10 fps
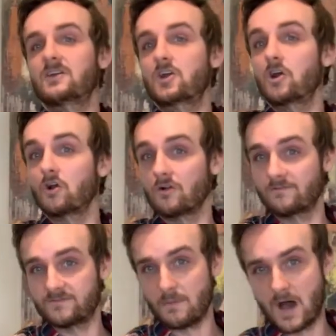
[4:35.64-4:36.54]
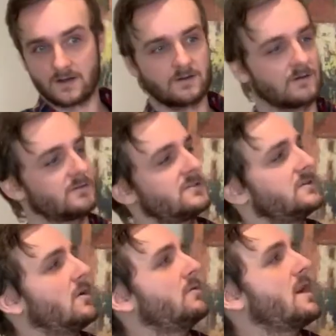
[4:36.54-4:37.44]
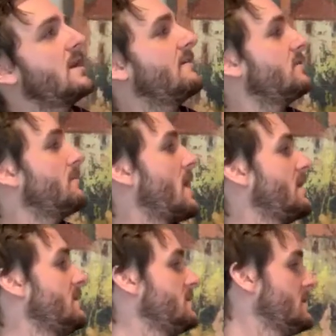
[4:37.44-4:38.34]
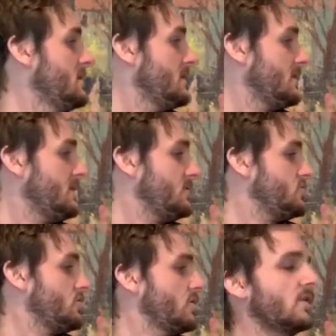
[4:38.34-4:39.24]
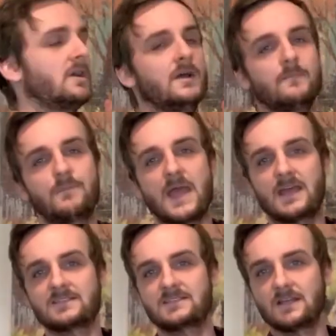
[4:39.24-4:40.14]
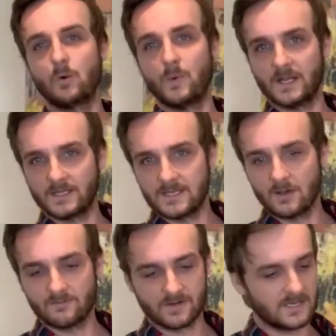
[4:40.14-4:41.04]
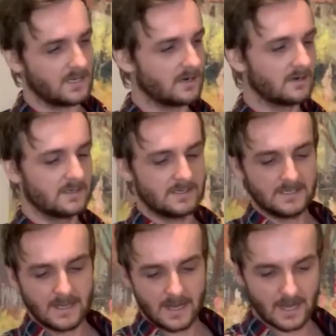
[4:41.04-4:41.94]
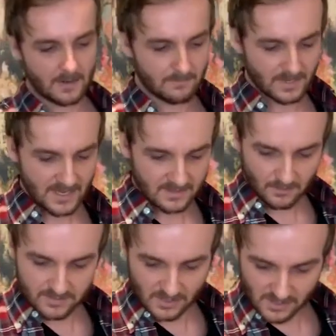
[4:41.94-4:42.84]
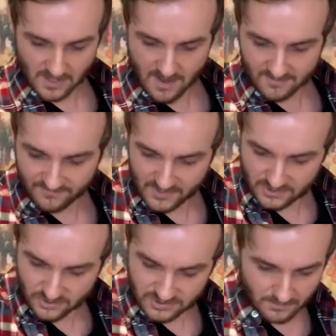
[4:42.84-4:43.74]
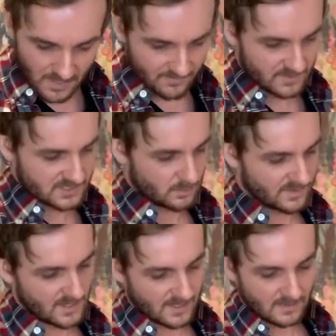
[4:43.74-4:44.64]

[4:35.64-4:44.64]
the curved monitor, so not everybody get your pants in a willy over here. But there was a lot of features about this one that I